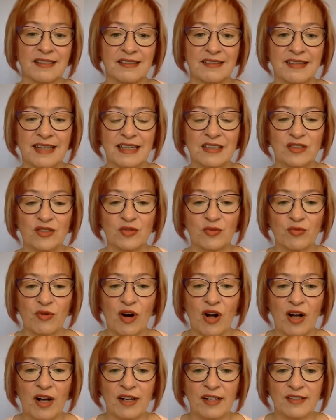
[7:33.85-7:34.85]
that
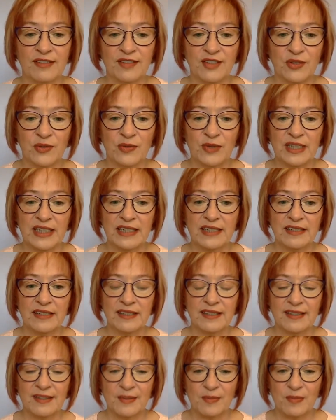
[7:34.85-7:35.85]
draws you into the